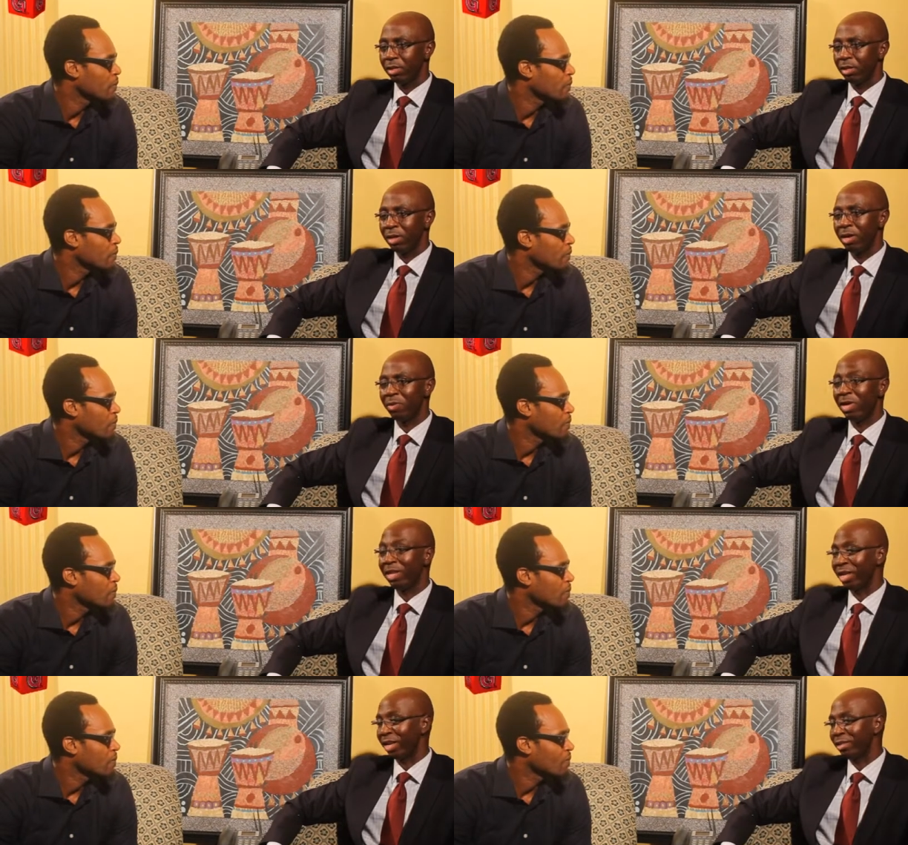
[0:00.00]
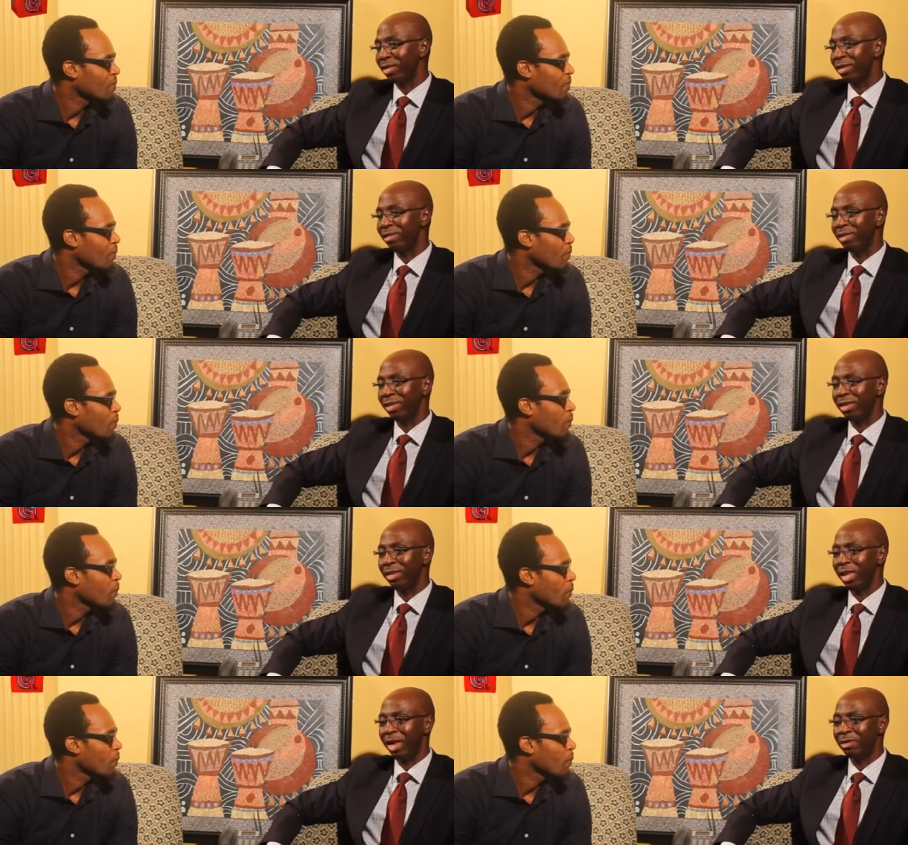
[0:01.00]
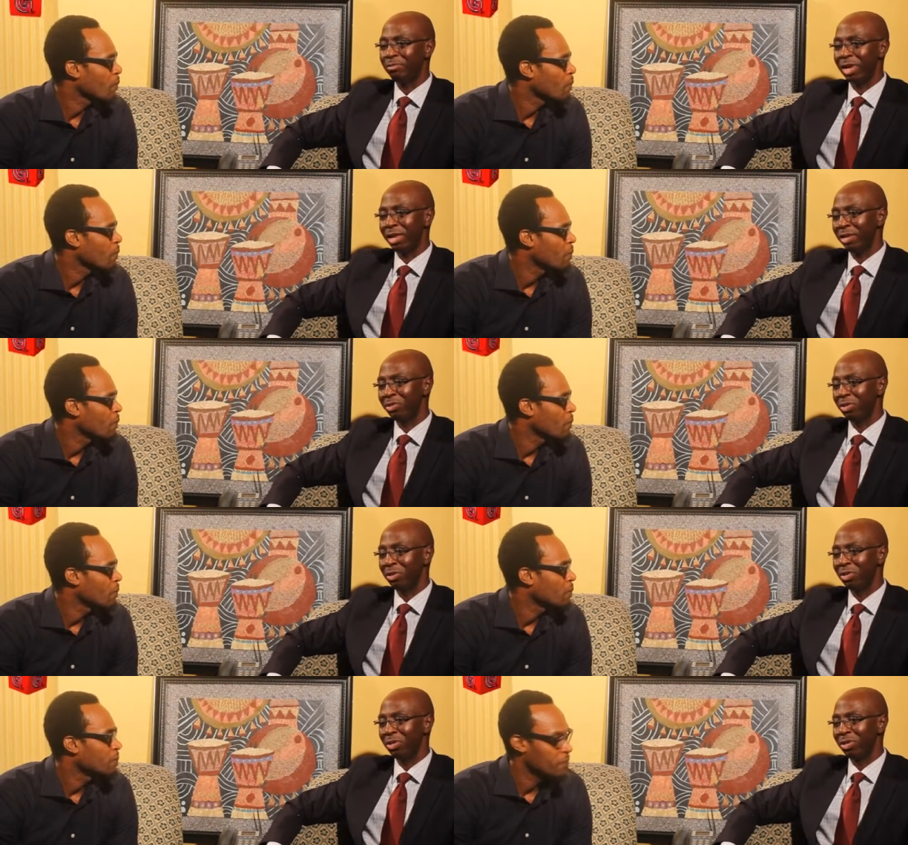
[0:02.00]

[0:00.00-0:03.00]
Speaker 1: Uh, like I said earlier in my lecture,